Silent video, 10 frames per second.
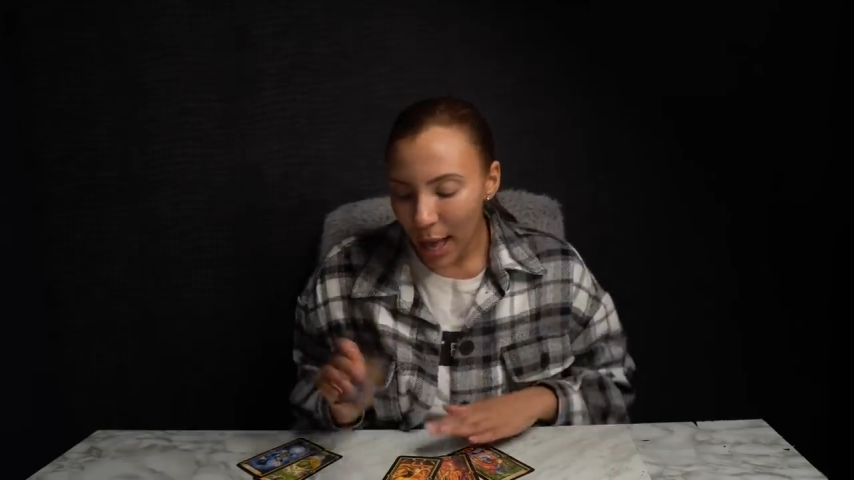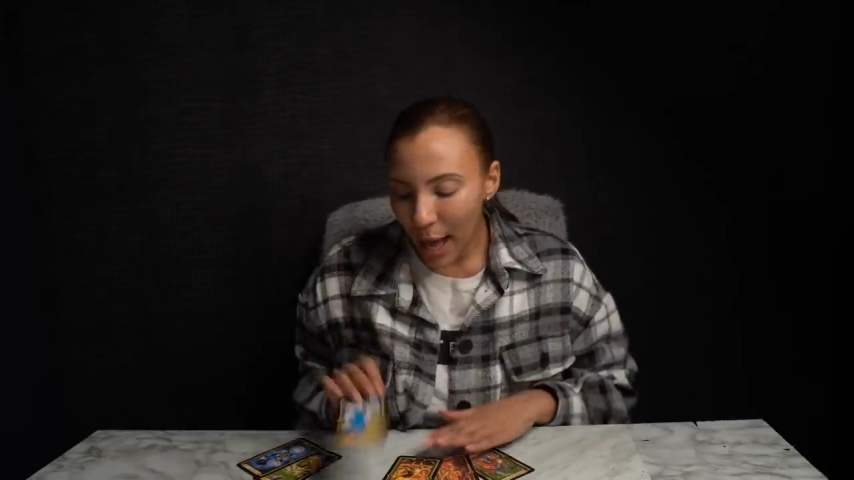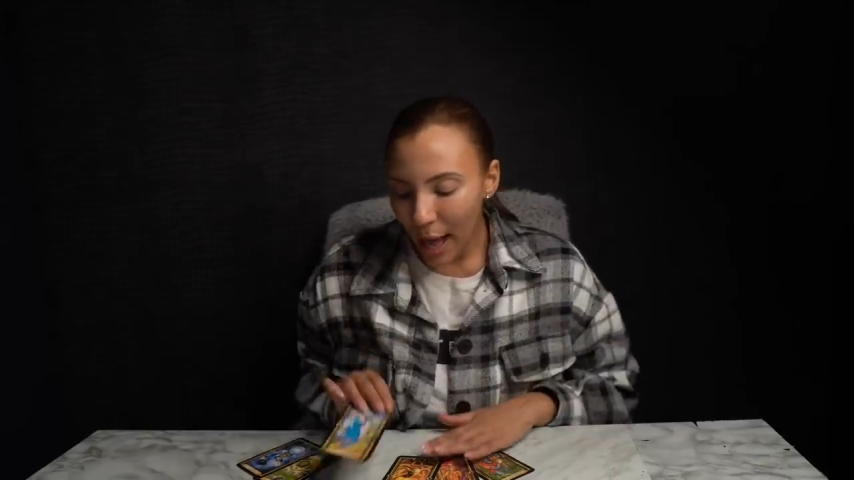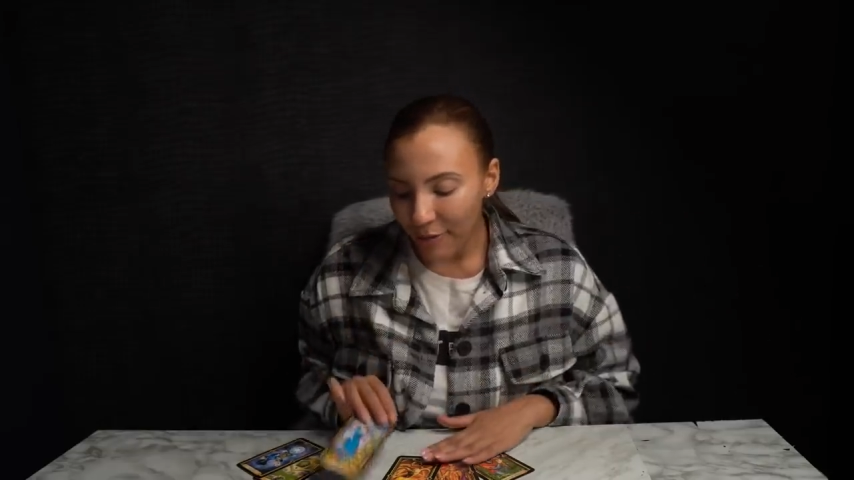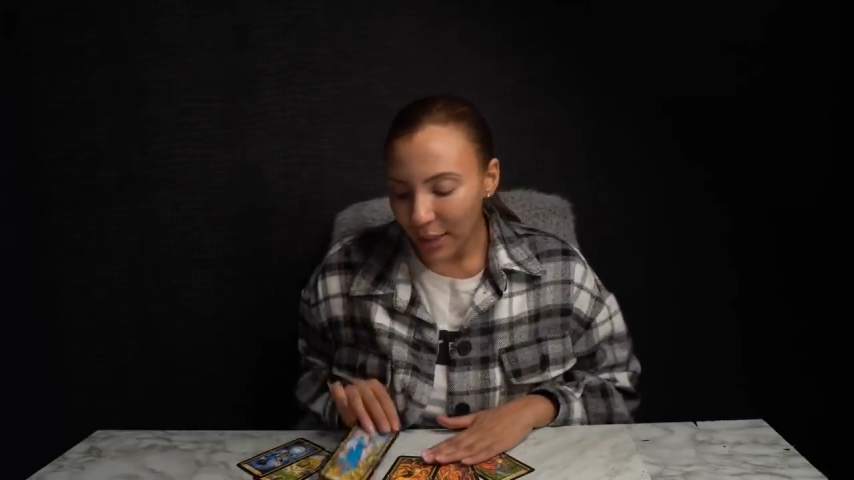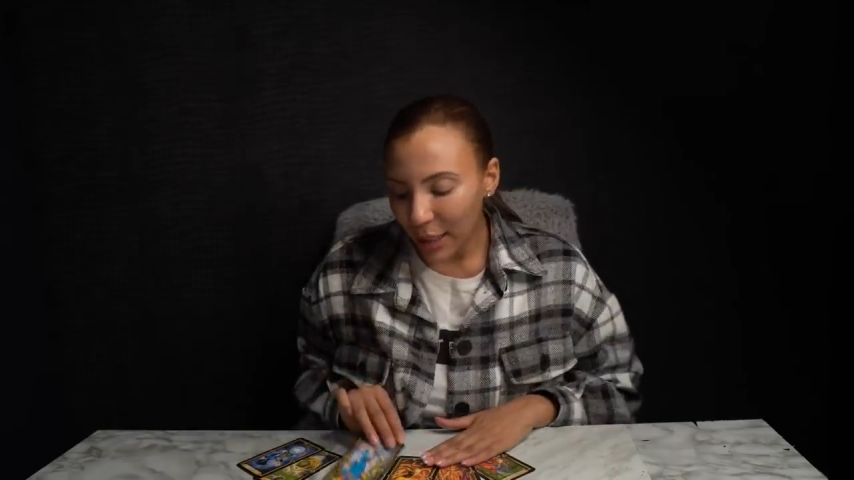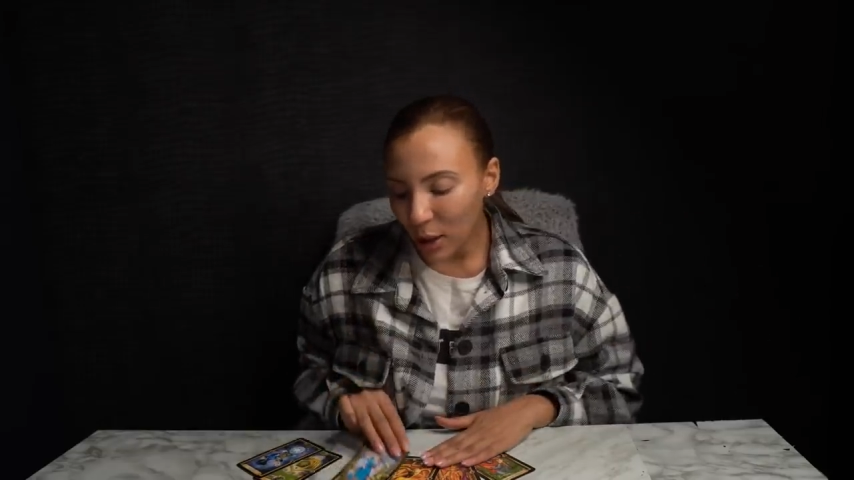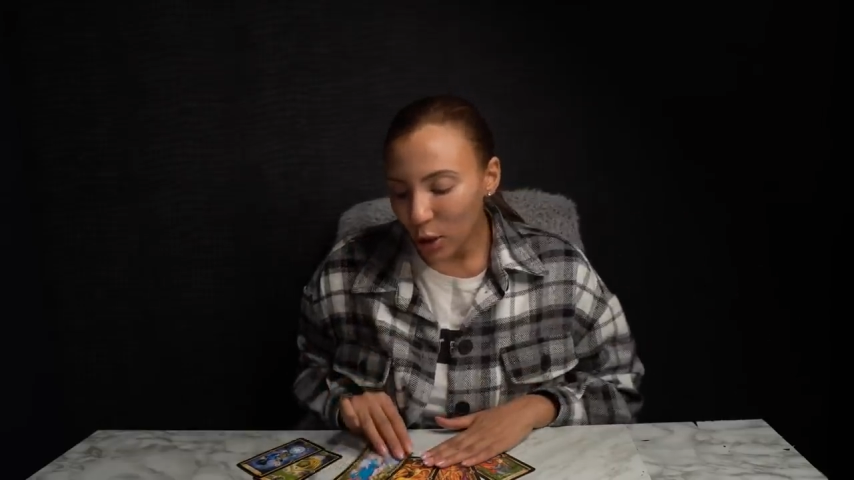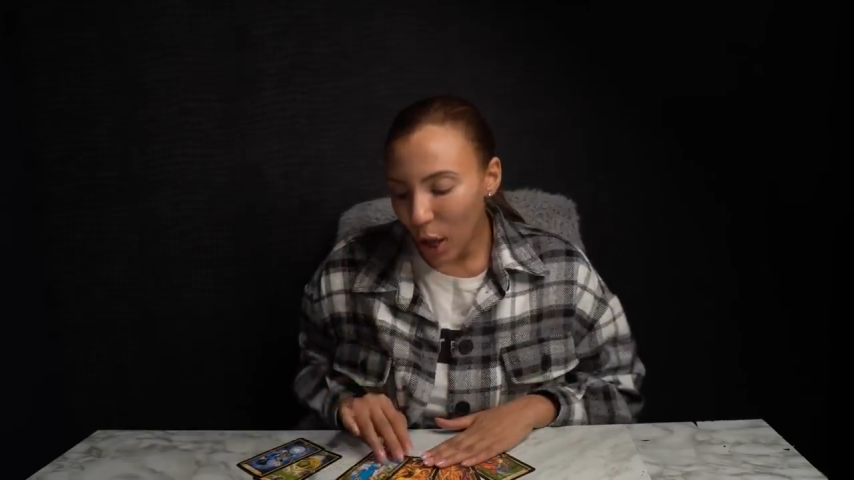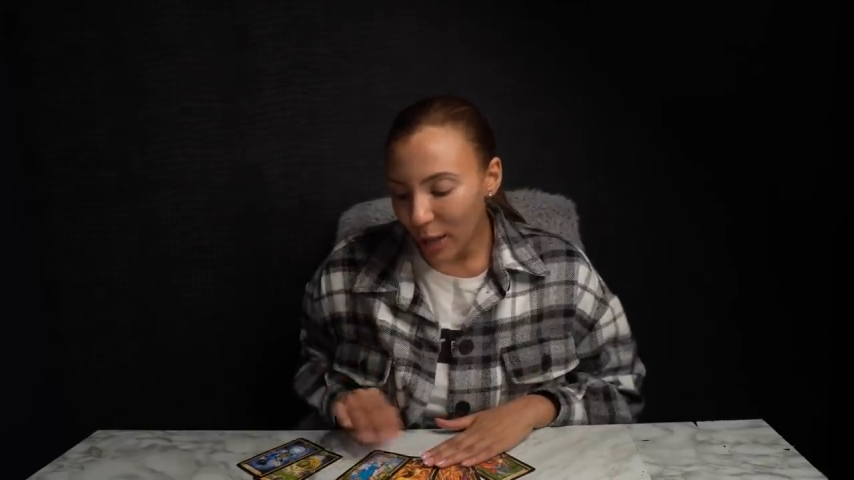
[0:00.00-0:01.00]
I feel like
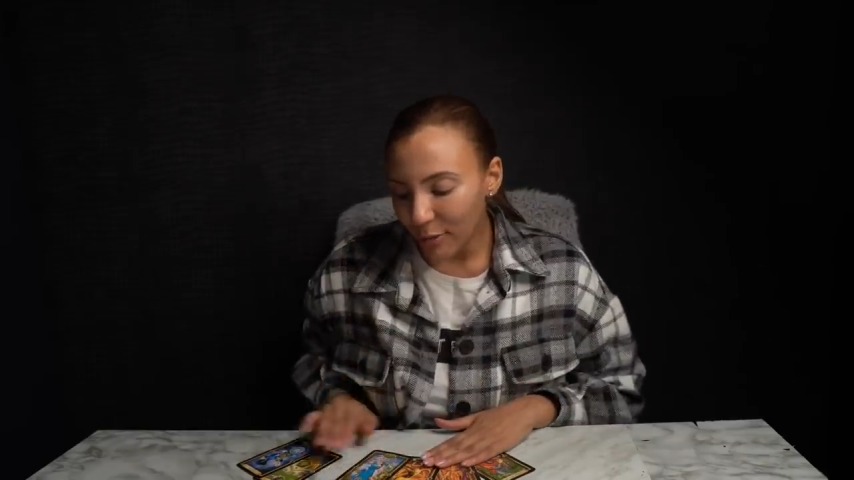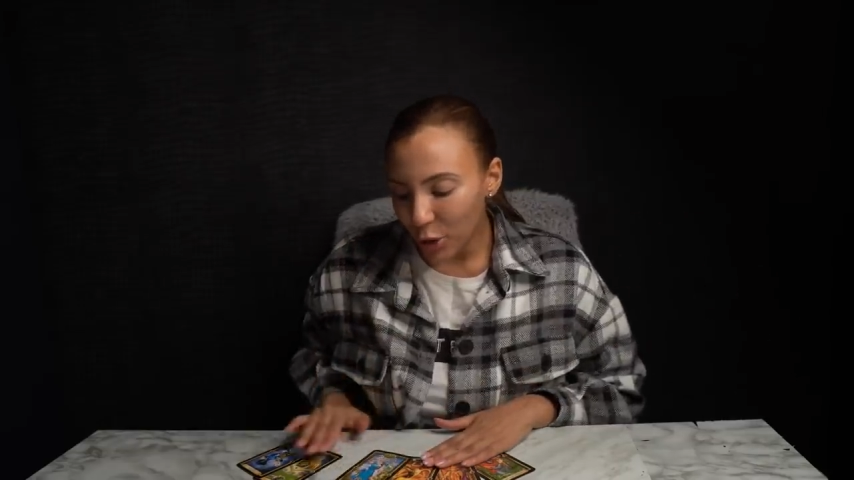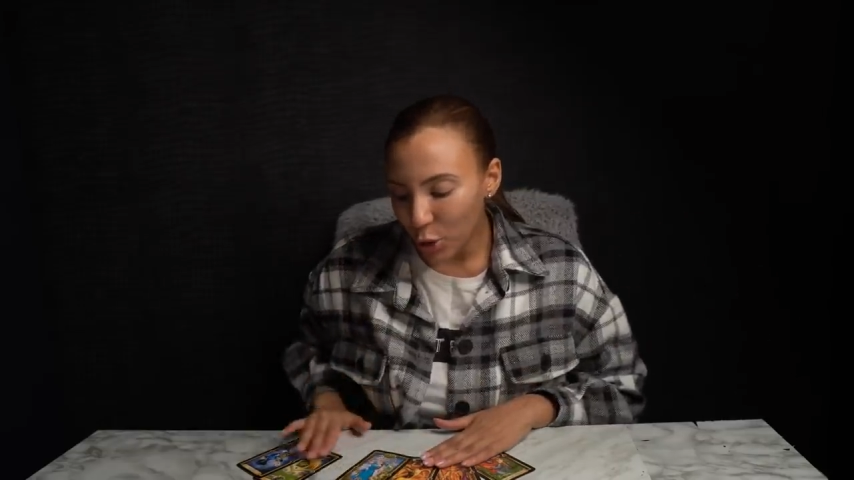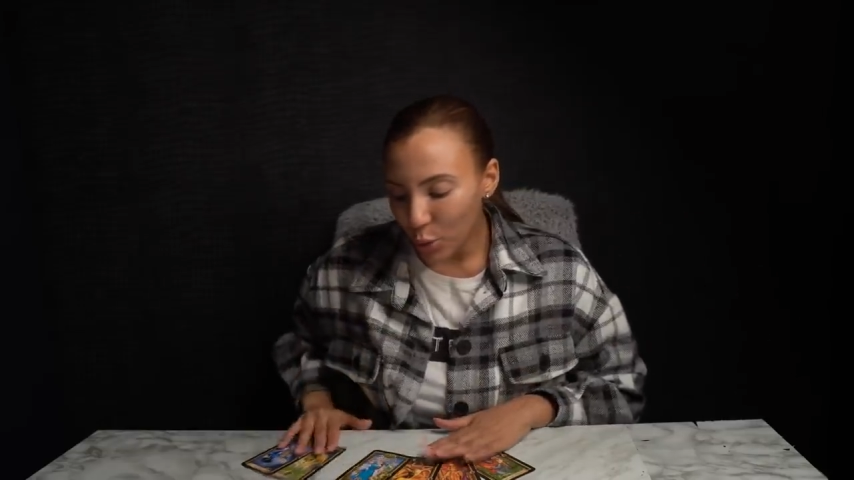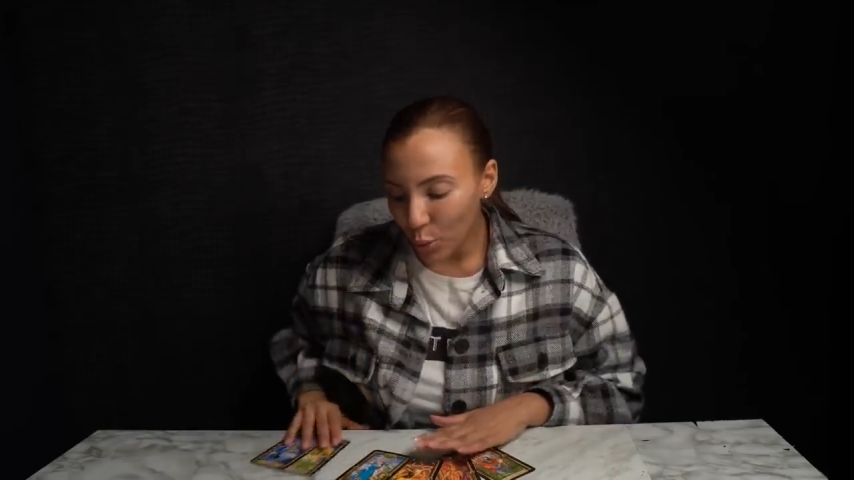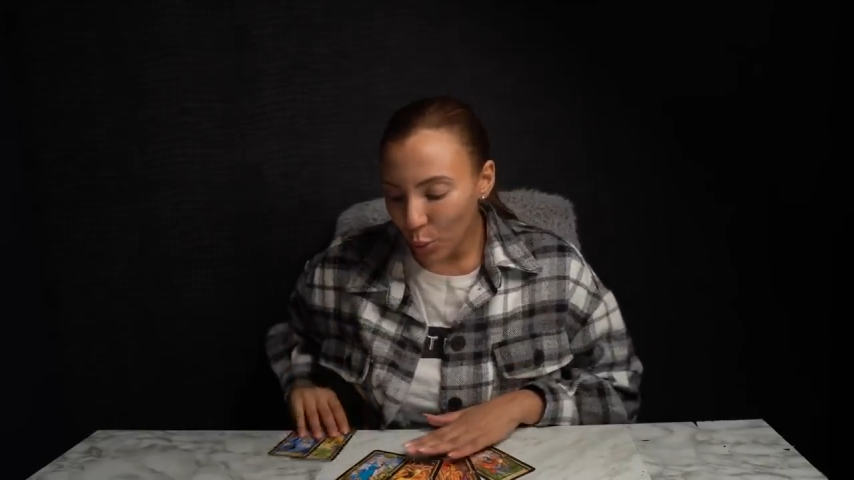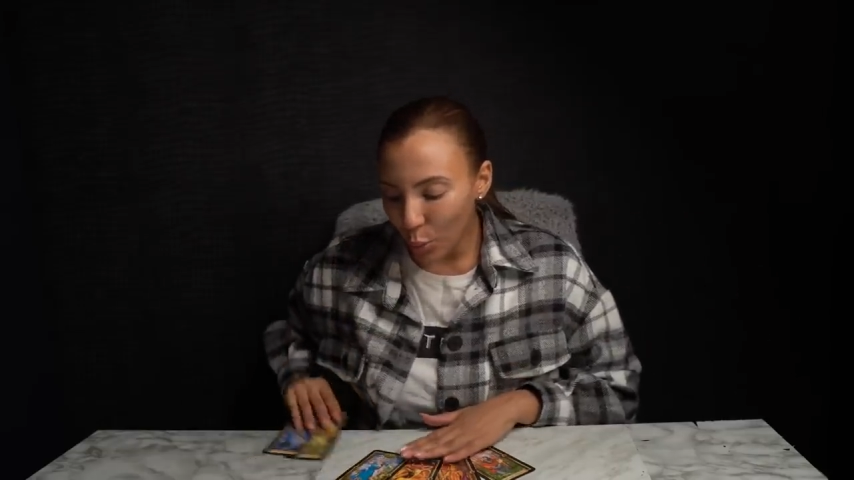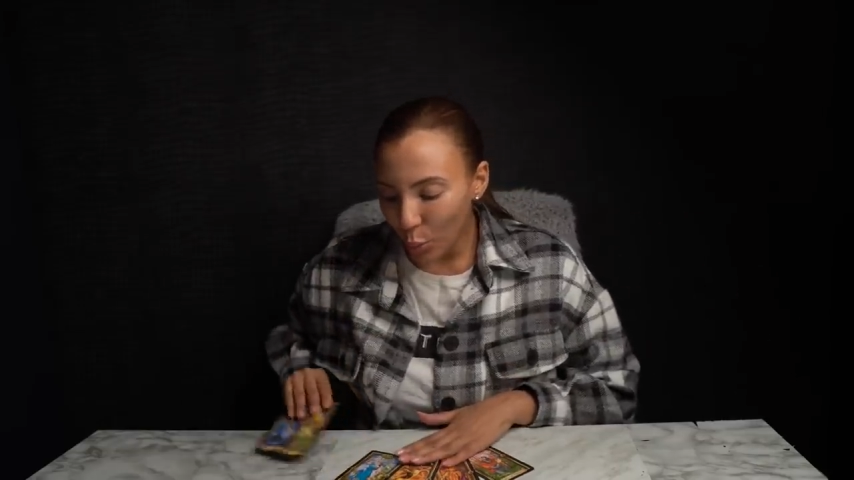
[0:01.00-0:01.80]
a lot of you